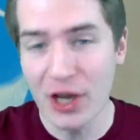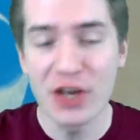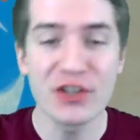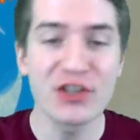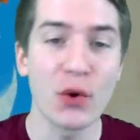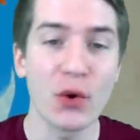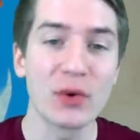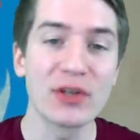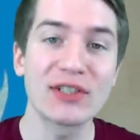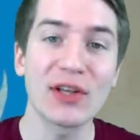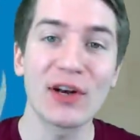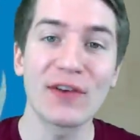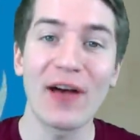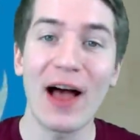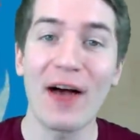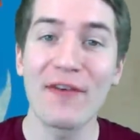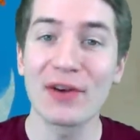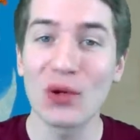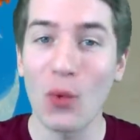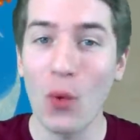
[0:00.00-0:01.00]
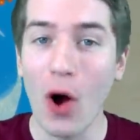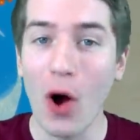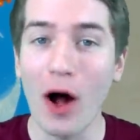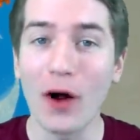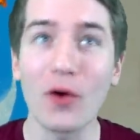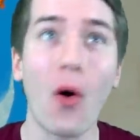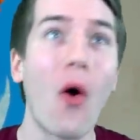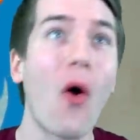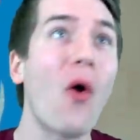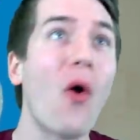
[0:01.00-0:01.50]
So instead of having to
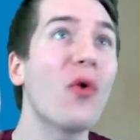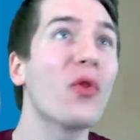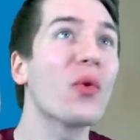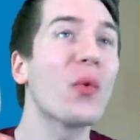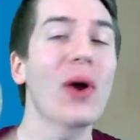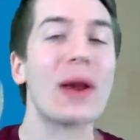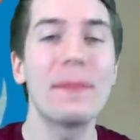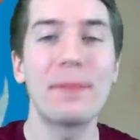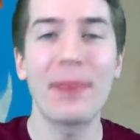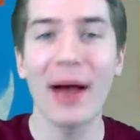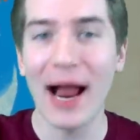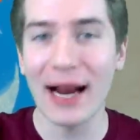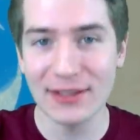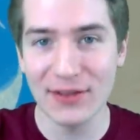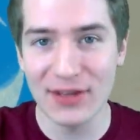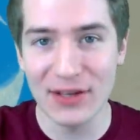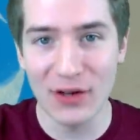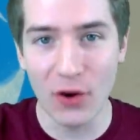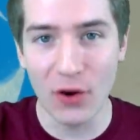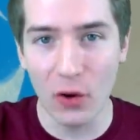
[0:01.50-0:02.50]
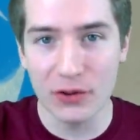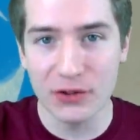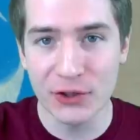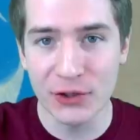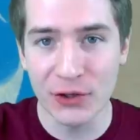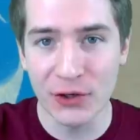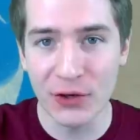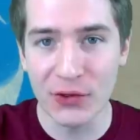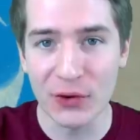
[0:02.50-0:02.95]
walk all the way back to the altar,